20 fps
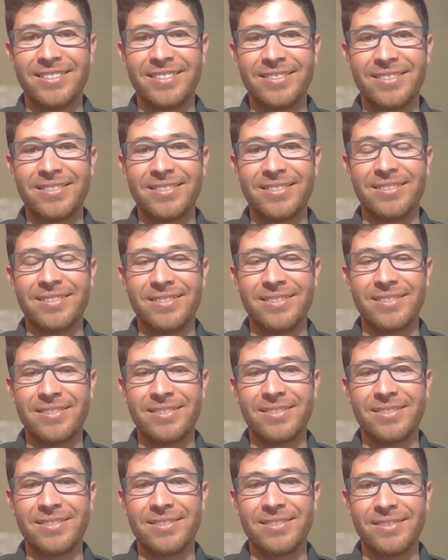
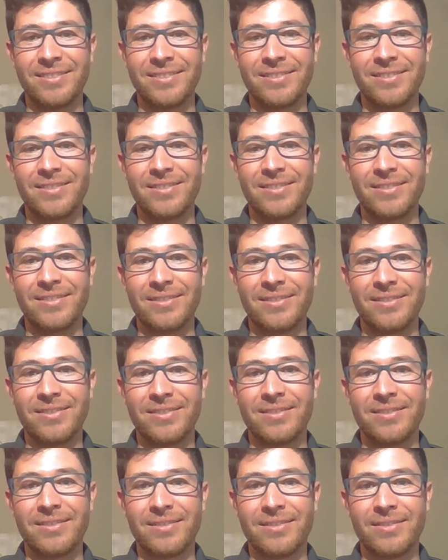
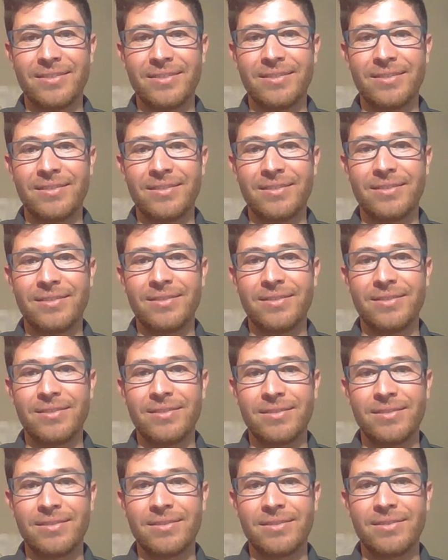
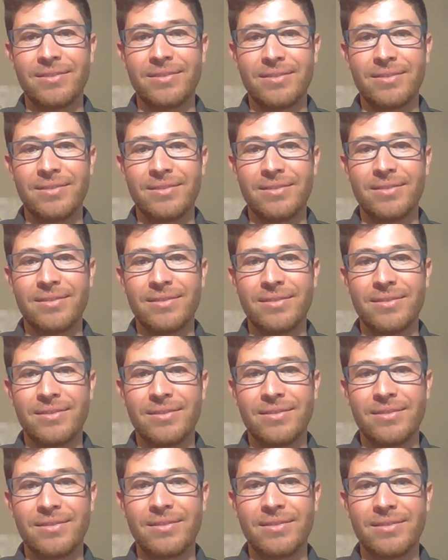
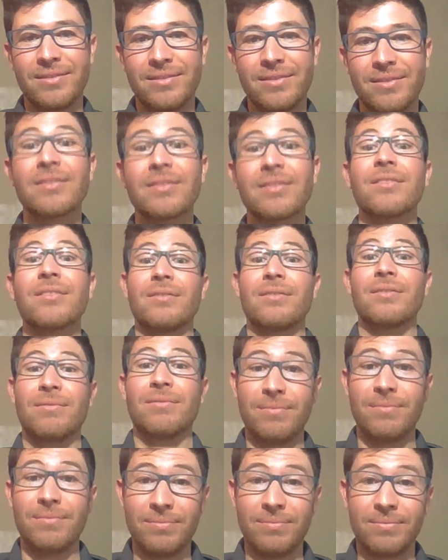
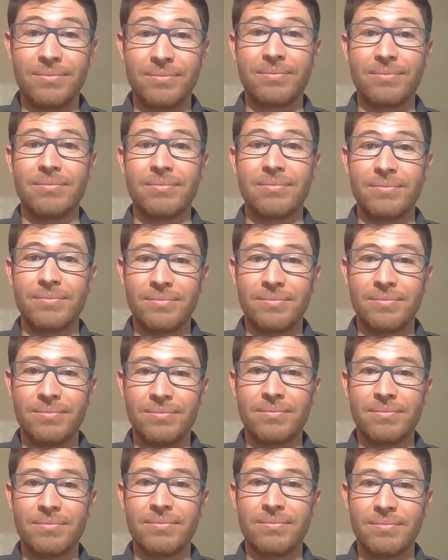
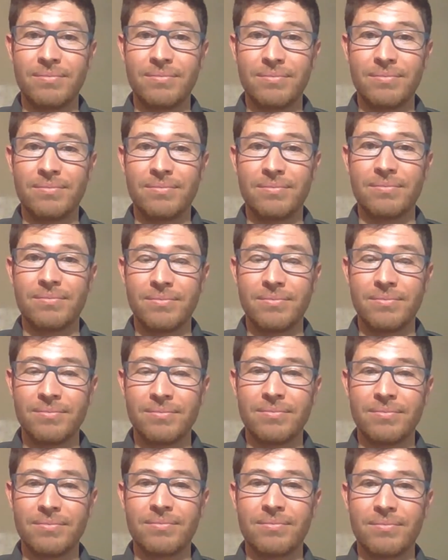
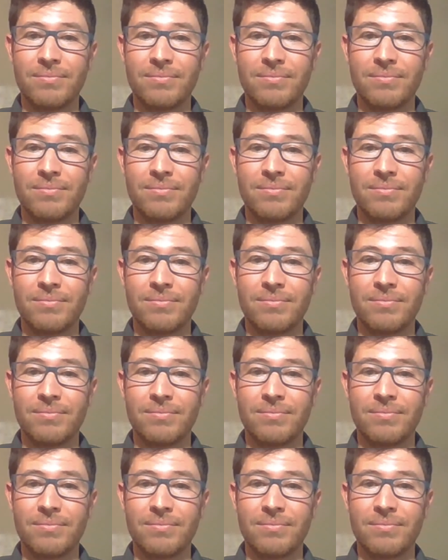The person shown says nothing.